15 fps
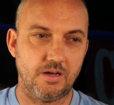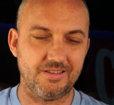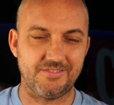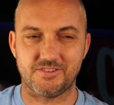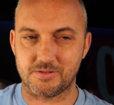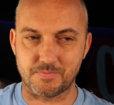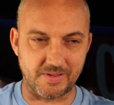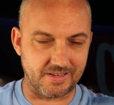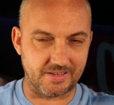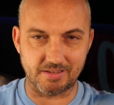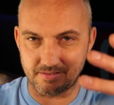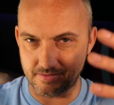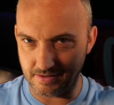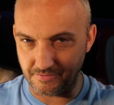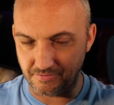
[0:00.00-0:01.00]
I don't just
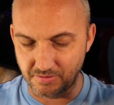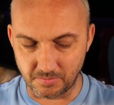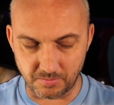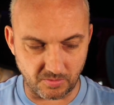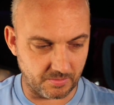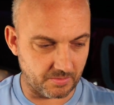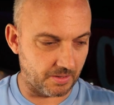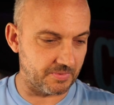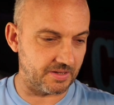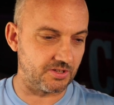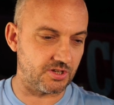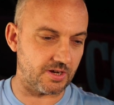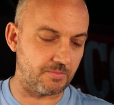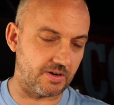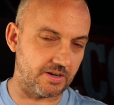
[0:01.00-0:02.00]
mean in football. I mean,
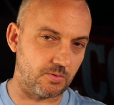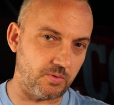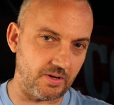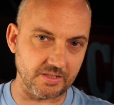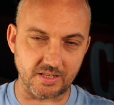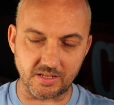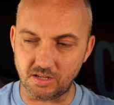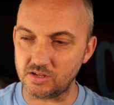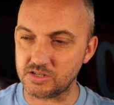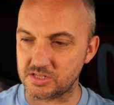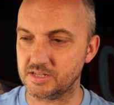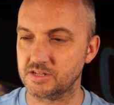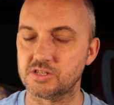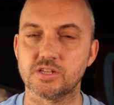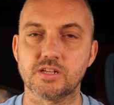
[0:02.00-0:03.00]
generally, the
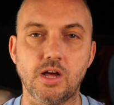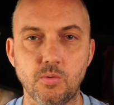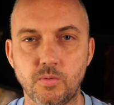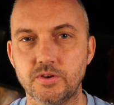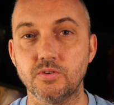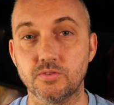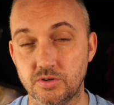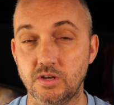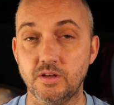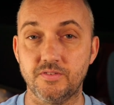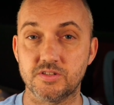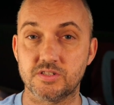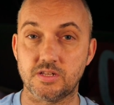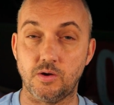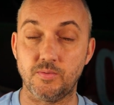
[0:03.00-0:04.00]
last thing to go when you're
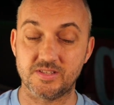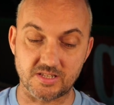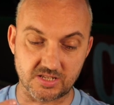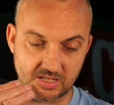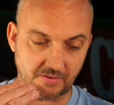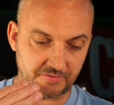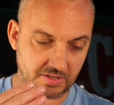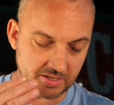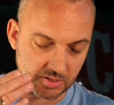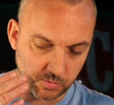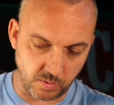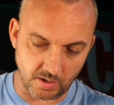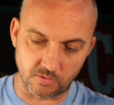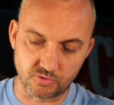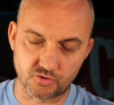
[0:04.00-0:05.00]
nervous, though, is the stuff that is
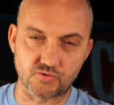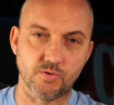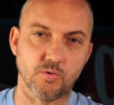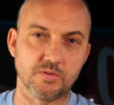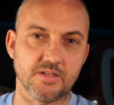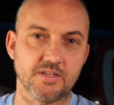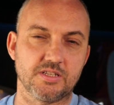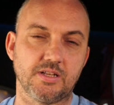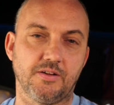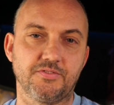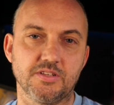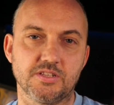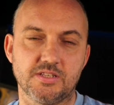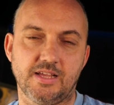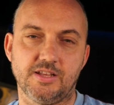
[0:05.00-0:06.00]
well-drilled and the stuff
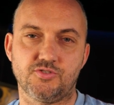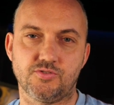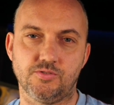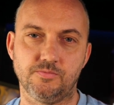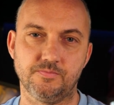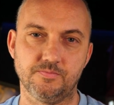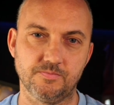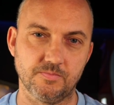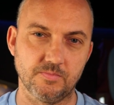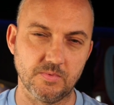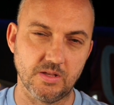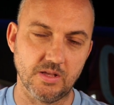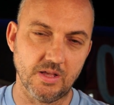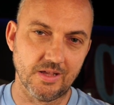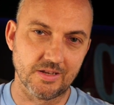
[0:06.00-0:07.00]
that's natural.
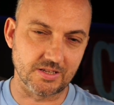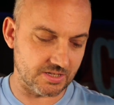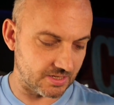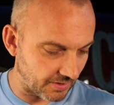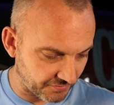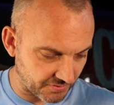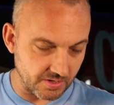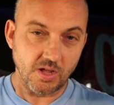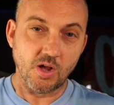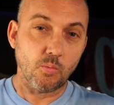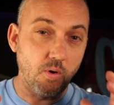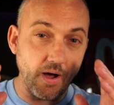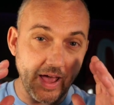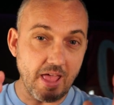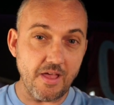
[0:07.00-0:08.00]
The stuff that,
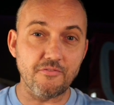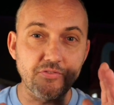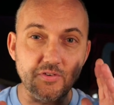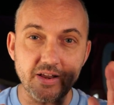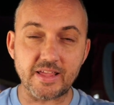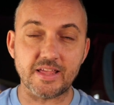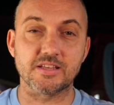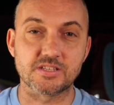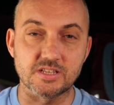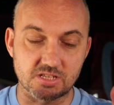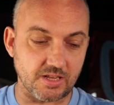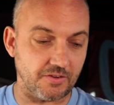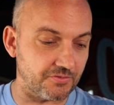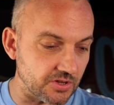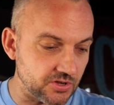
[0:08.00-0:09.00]
whatever it is, the
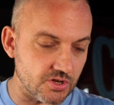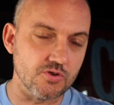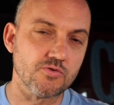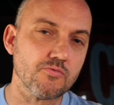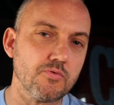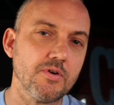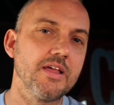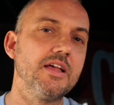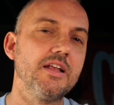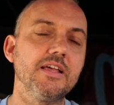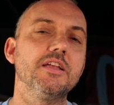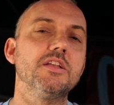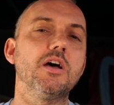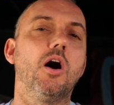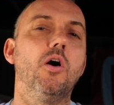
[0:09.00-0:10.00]
stuff that you
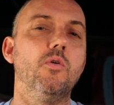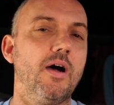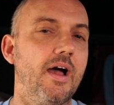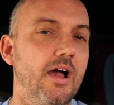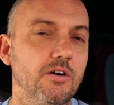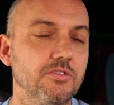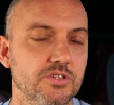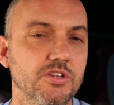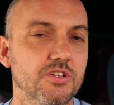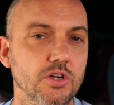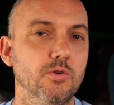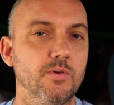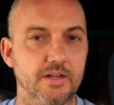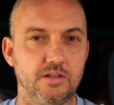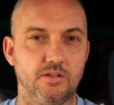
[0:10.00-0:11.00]
really know how to
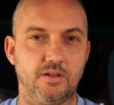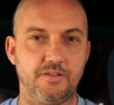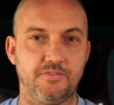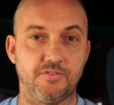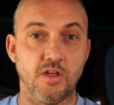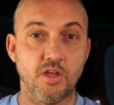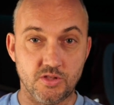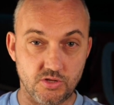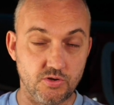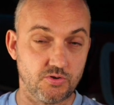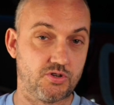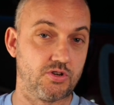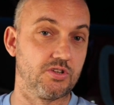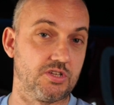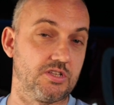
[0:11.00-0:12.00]
do in life, you
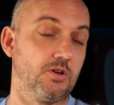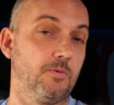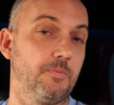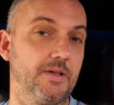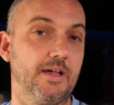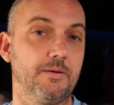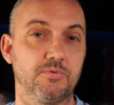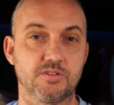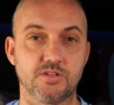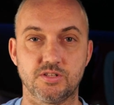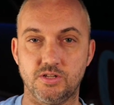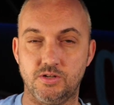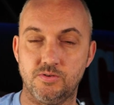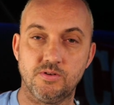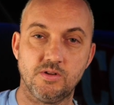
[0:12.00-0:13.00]
should still be able to
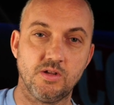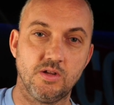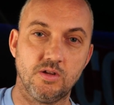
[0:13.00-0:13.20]
do